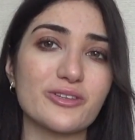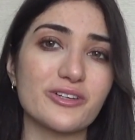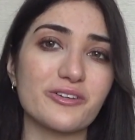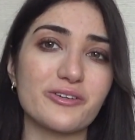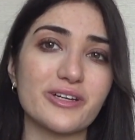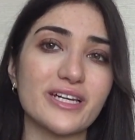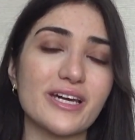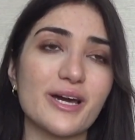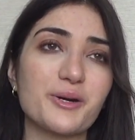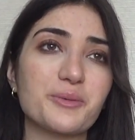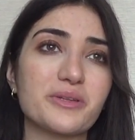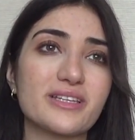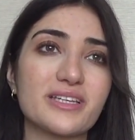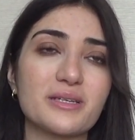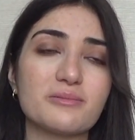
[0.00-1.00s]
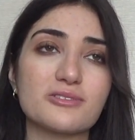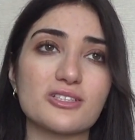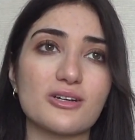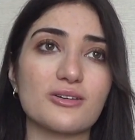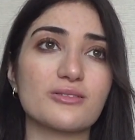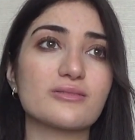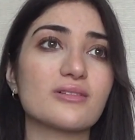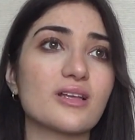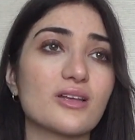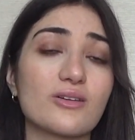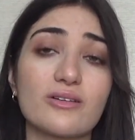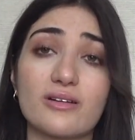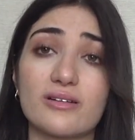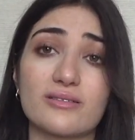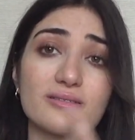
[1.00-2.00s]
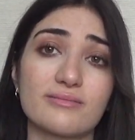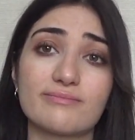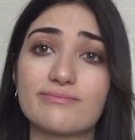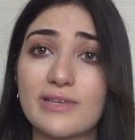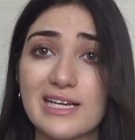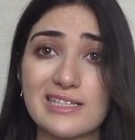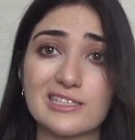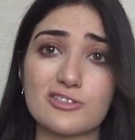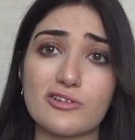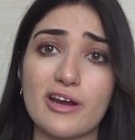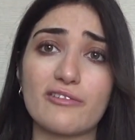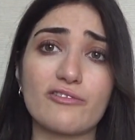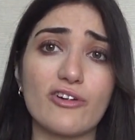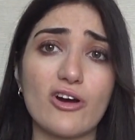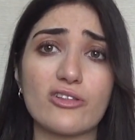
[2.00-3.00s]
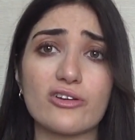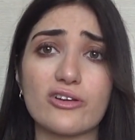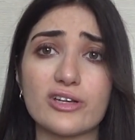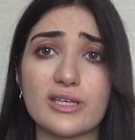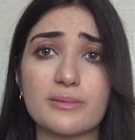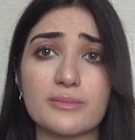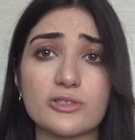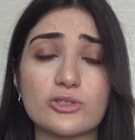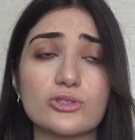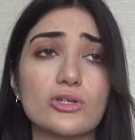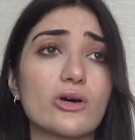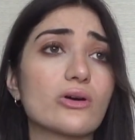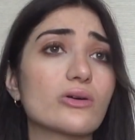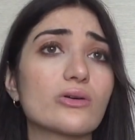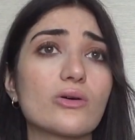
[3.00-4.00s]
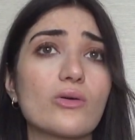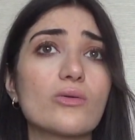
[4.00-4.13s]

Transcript: Korea with Kim Jong-un, or his grandfather Kim Il-sung,